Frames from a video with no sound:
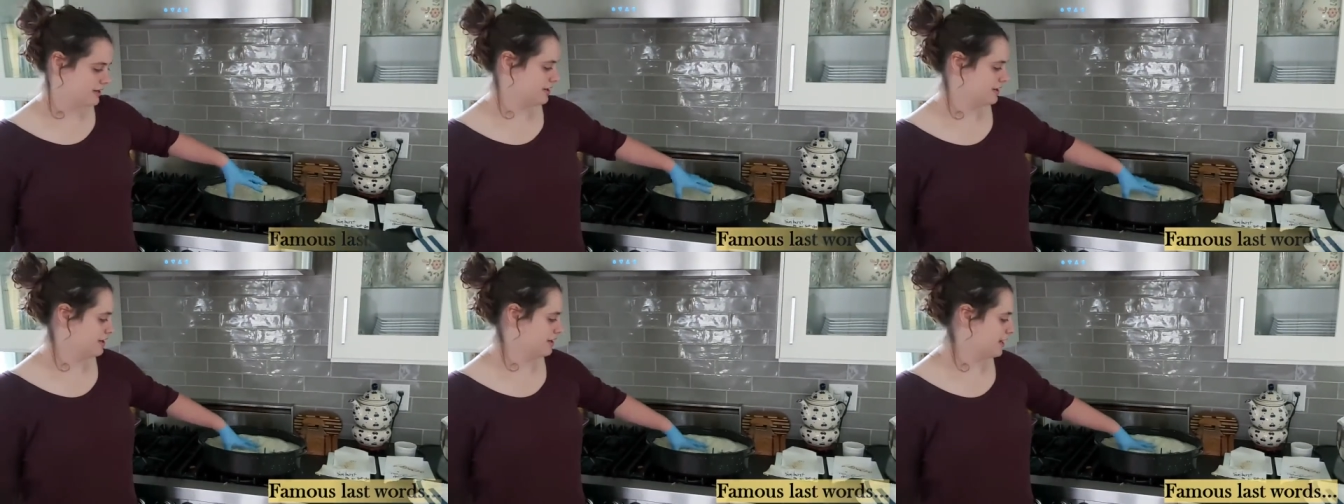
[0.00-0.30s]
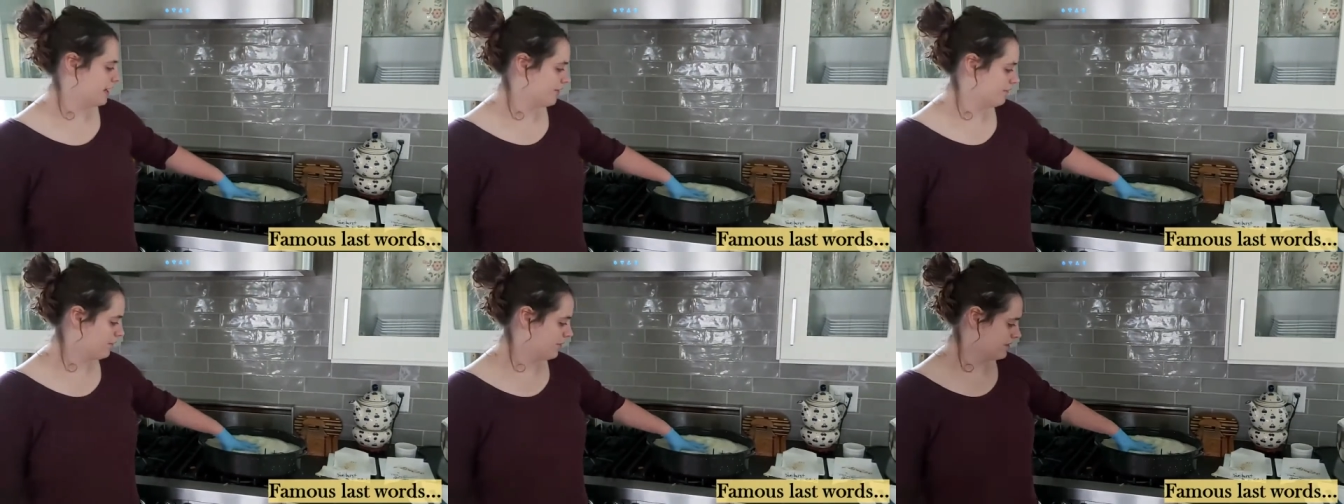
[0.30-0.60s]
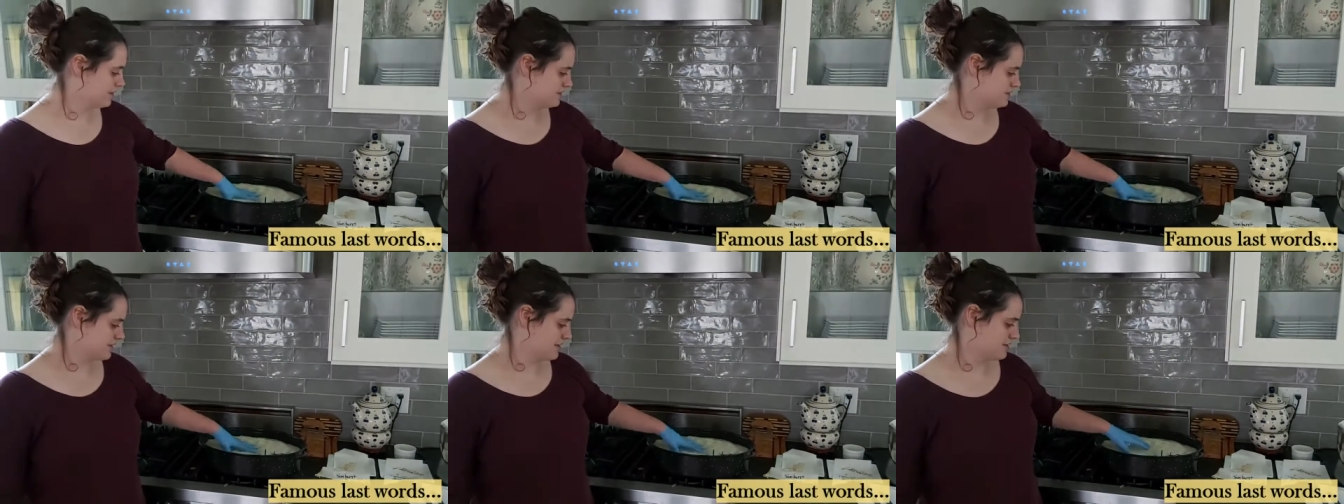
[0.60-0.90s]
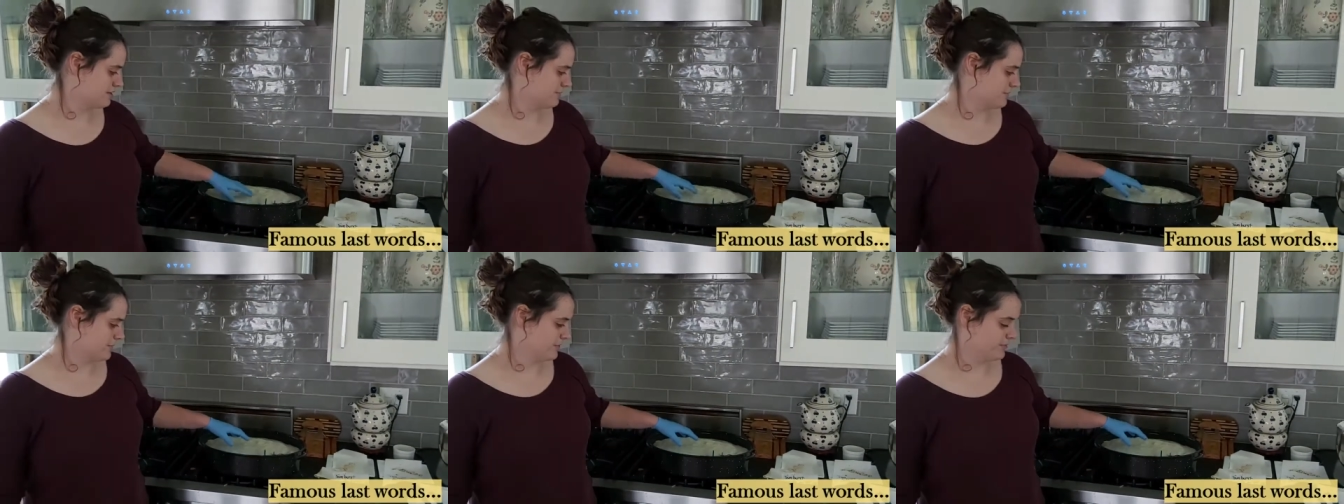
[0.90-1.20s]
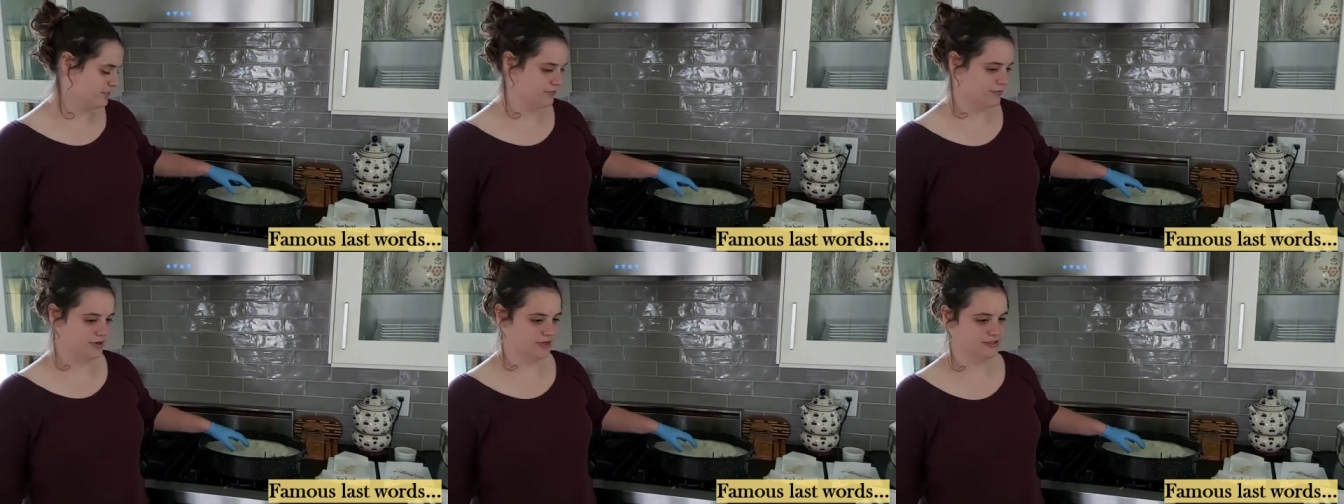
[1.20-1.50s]
I want to dye them
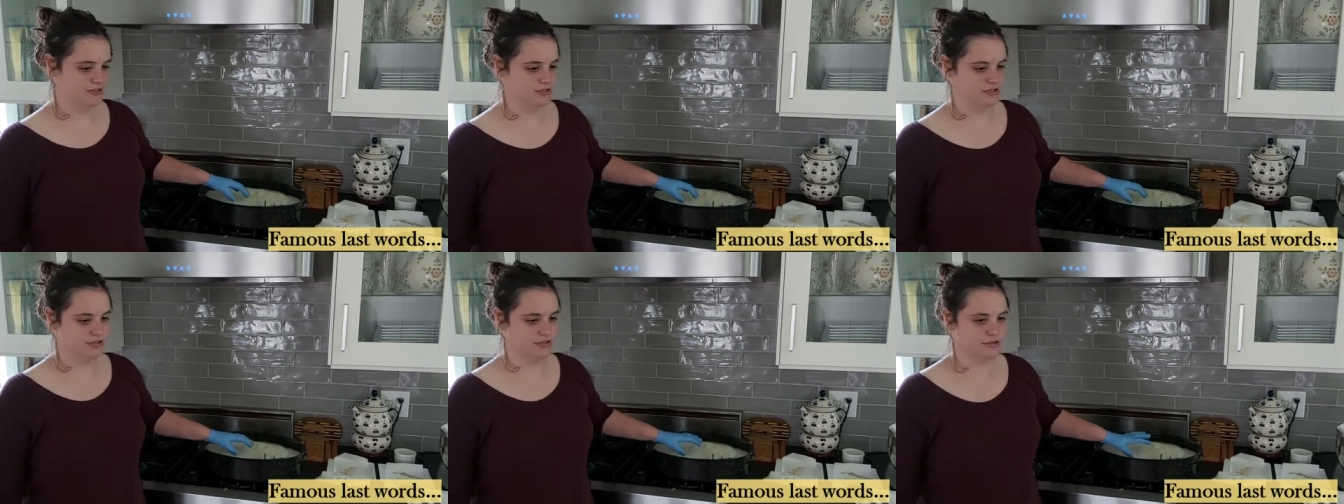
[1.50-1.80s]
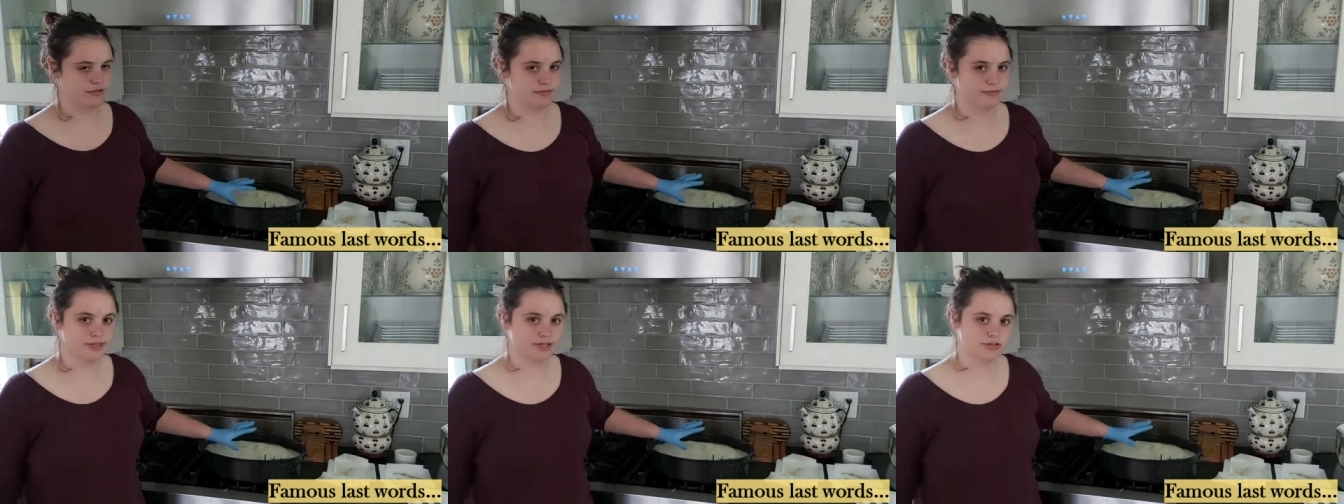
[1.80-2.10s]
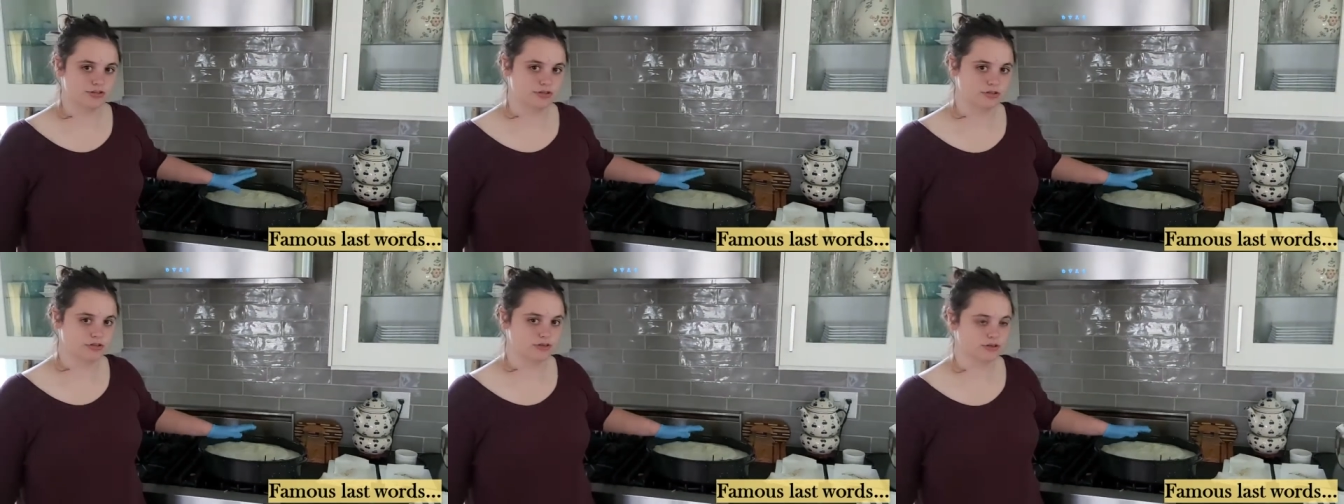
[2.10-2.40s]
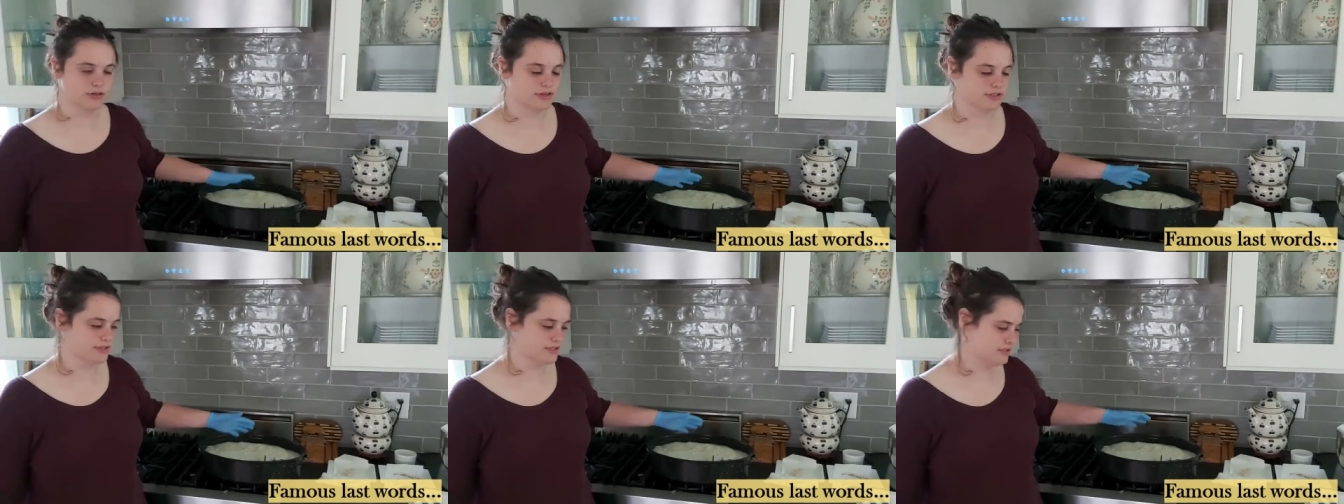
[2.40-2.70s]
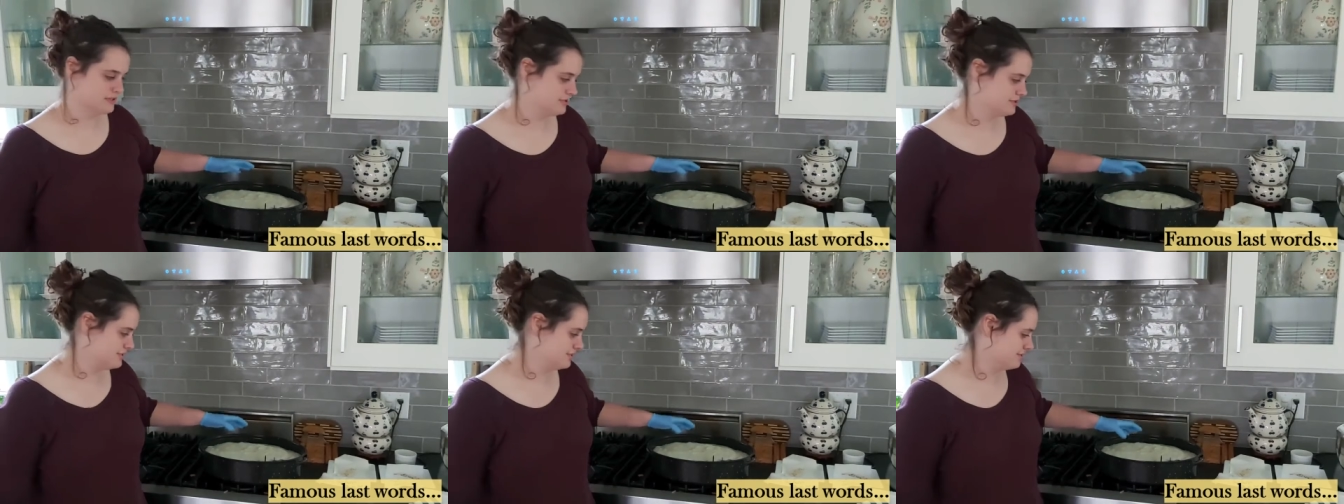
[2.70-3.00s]
all at once just to make sure they're
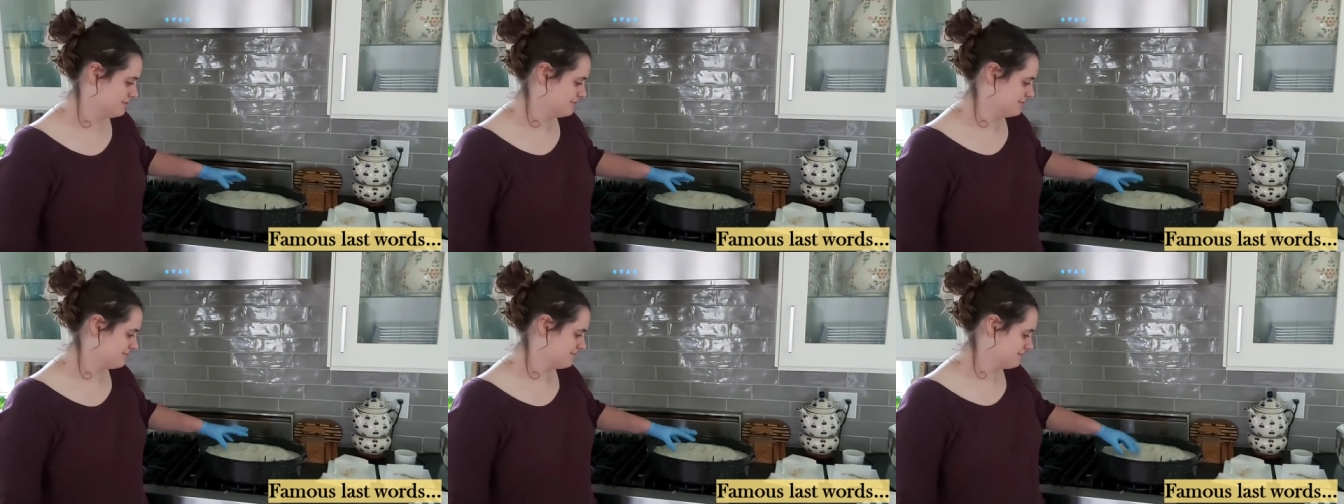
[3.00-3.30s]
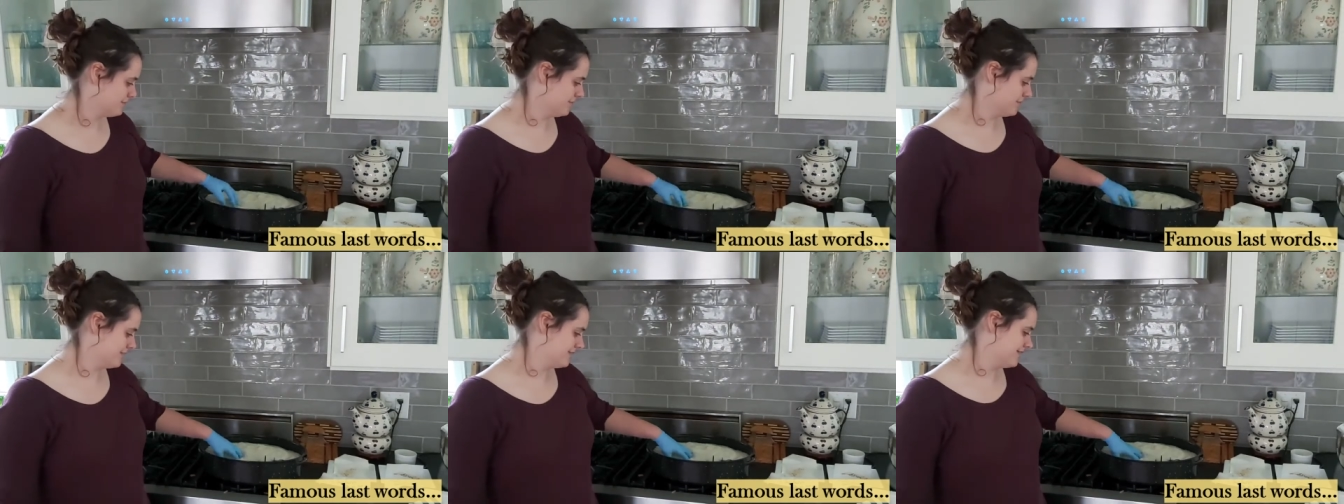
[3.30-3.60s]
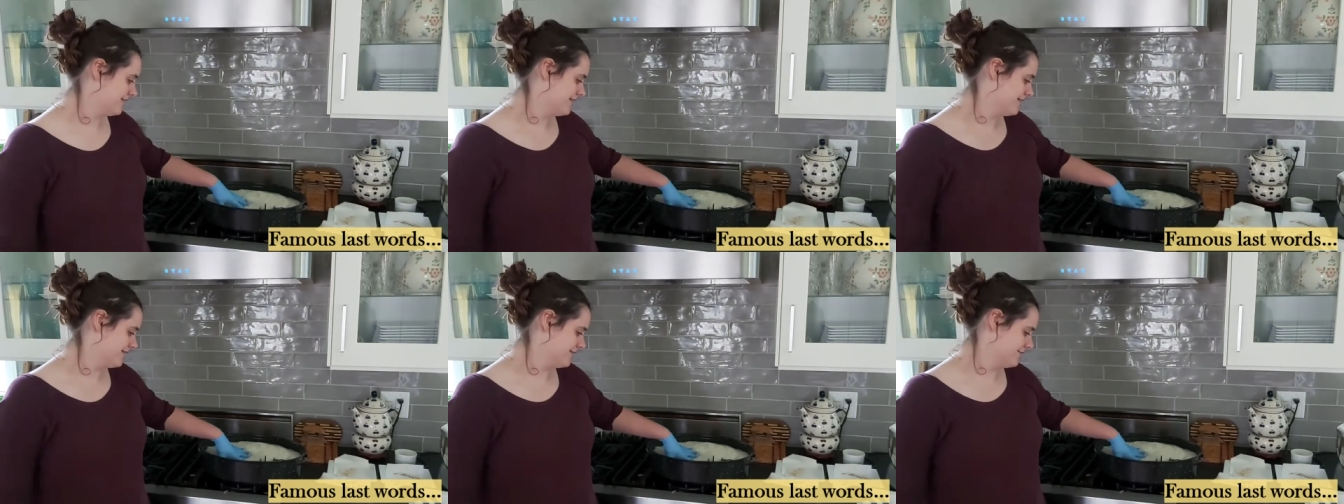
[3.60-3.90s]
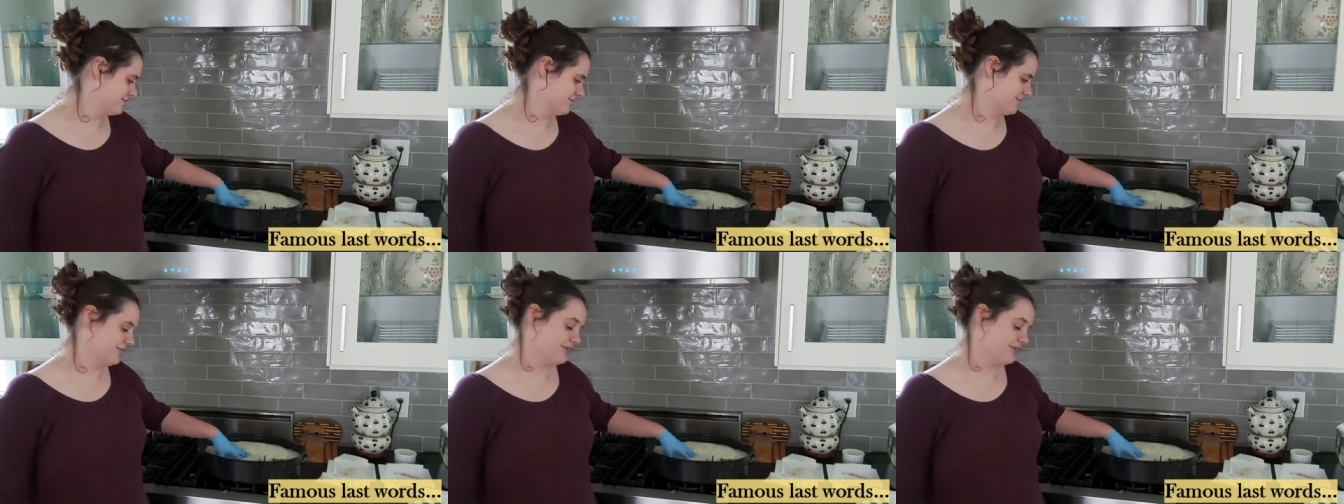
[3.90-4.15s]
consistent, but there's